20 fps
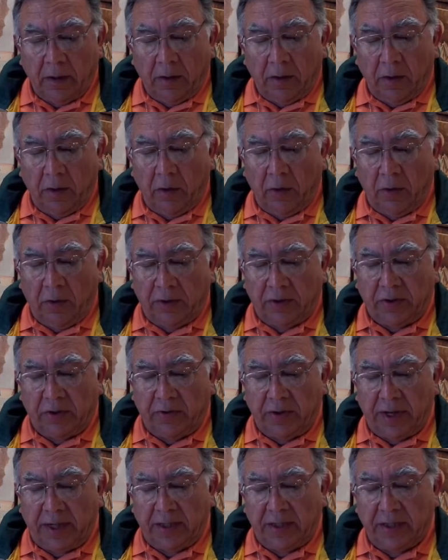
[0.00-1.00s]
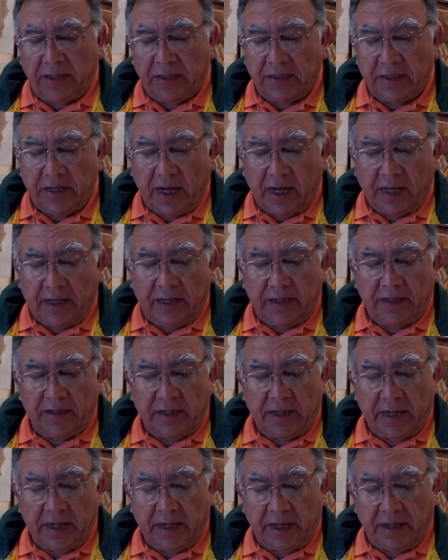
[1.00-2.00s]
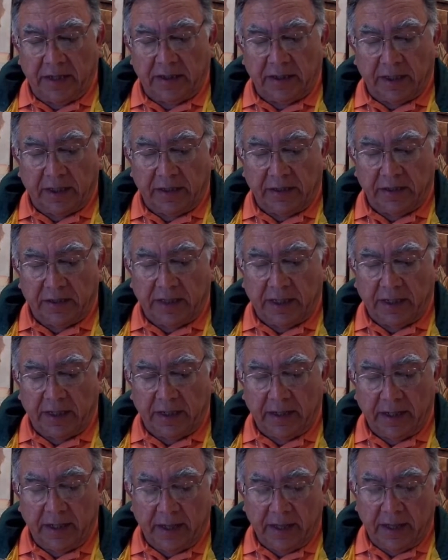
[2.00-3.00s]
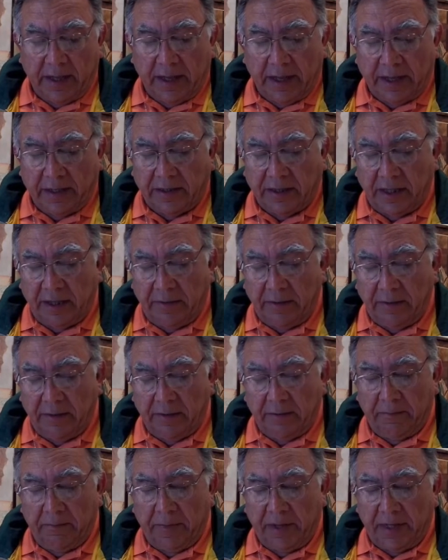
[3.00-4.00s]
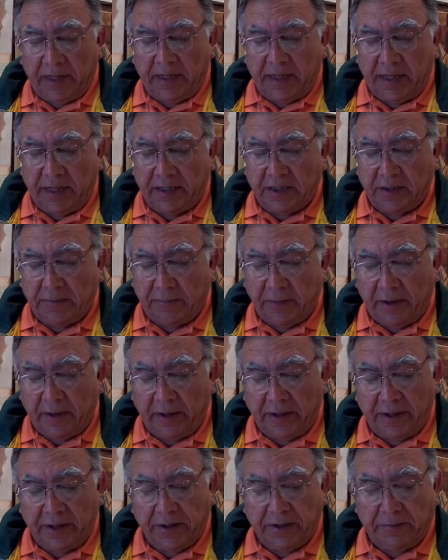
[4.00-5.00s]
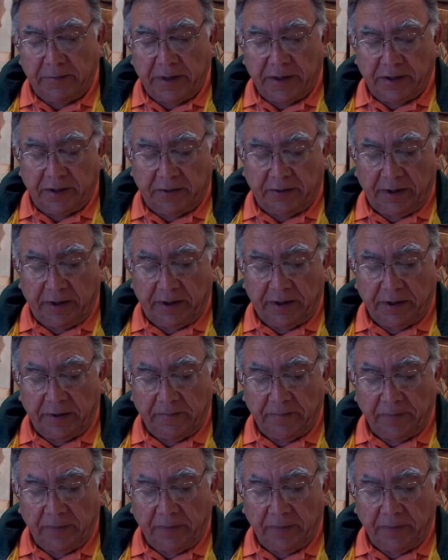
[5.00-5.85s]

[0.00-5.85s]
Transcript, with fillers: who will direct his knowledge and his consent as he meditates upon his mysteries.